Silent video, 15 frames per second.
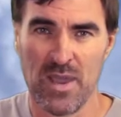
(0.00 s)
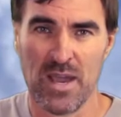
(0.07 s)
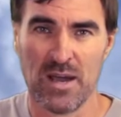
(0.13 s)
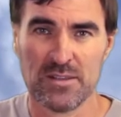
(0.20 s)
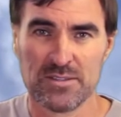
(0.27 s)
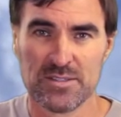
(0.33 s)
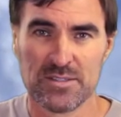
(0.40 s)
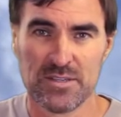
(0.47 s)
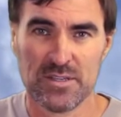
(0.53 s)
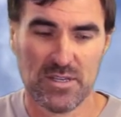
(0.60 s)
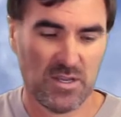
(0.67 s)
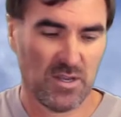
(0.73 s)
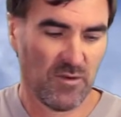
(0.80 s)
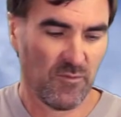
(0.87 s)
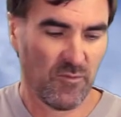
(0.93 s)
mounts.
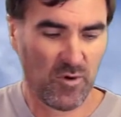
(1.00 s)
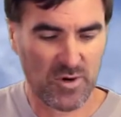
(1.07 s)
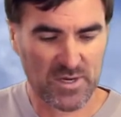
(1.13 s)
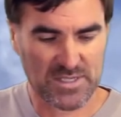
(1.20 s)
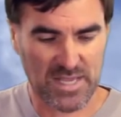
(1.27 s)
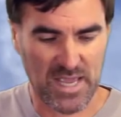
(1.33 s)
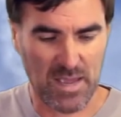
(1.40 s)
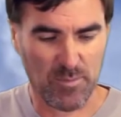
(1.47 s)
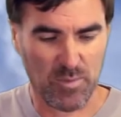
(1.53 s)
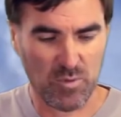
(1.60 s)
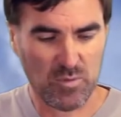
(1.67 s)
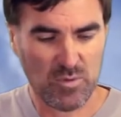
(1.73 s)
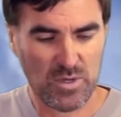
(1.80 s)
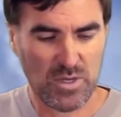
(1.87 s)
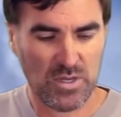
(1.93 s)
For
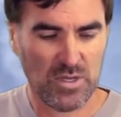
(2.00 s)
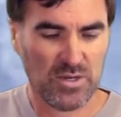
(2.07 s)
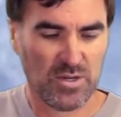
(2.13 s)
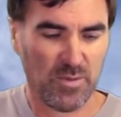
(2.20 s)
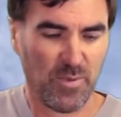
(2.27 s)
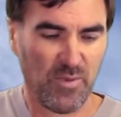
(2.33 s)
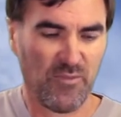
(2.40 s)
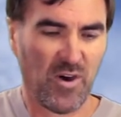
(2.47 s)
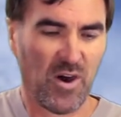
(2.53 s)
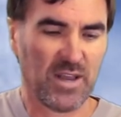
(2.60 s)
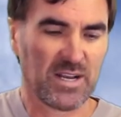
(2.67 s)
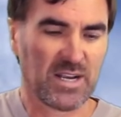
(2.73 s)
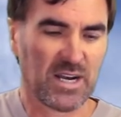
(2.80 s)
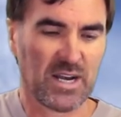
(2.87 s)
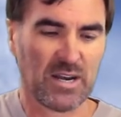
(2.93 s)
example, to
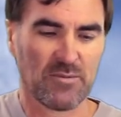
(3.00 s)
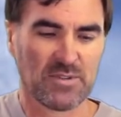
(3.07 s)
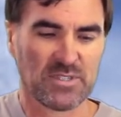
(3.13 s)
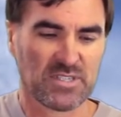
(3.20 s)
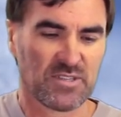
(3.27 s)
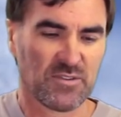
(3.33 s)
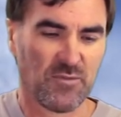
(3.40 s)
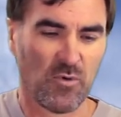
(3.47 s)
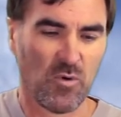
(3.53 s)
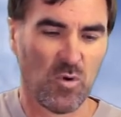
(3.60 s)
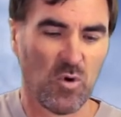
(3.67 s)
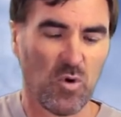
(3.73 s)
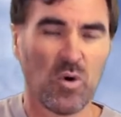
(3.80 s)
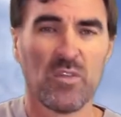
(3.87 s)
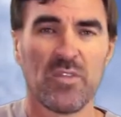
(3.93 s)
provide clearance
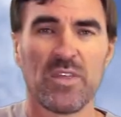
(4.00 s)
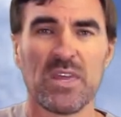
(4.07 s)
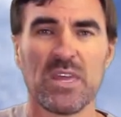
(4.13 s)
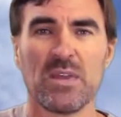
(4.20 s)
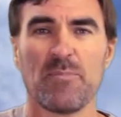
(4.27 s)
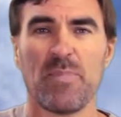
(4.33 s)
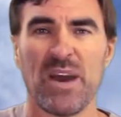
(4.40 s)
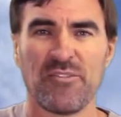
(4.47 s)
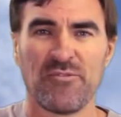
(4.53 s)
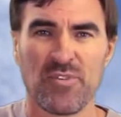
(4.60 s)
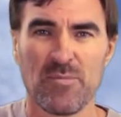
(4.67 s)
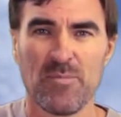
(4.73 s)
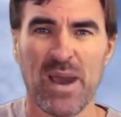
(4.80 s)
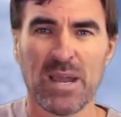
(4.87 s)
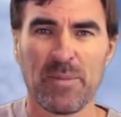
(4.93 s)
for the
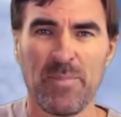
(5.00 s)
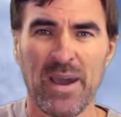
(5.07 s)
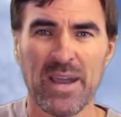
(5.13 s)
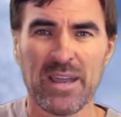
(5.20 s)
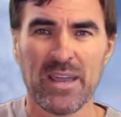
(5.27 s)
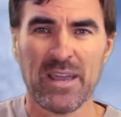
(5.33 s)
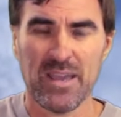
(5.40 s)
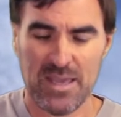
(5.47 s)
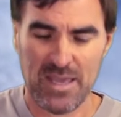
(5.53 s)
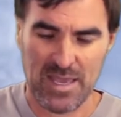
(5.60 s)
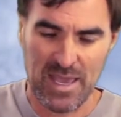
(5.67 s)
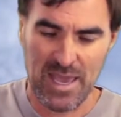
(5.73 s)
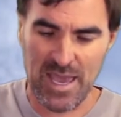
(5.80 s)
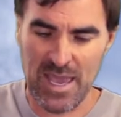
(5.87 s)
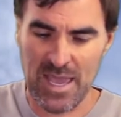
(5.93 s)
battery backpack
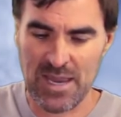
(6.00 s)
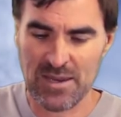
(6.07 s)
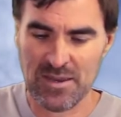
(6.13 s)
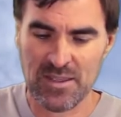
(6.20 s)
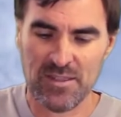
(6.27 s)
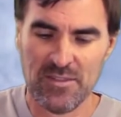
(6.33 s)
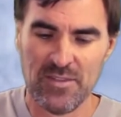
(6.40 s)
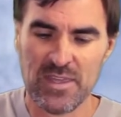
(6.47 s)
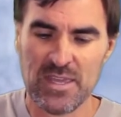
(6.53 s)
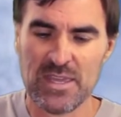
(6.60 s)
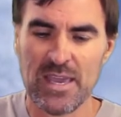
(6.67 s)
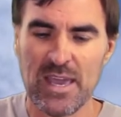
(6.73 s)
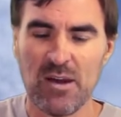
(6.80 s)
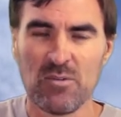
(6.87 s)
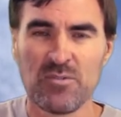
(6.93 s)
and
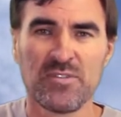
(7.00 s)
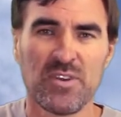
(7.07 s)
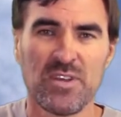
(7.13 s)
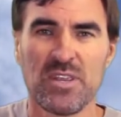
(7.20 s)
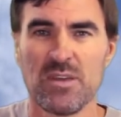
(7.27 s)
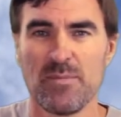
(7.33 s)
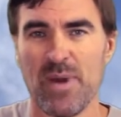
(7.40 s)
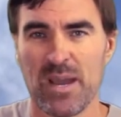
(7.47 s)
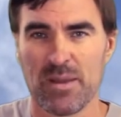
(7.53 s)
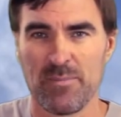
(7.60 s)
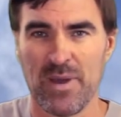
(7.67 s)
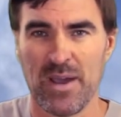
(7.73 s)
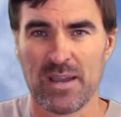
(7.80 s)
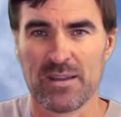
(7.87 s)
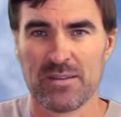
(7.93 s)
the LCD
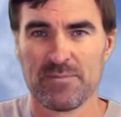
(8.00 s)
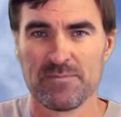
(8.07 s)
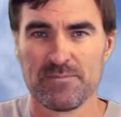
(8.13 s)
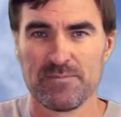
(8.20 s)
backpack.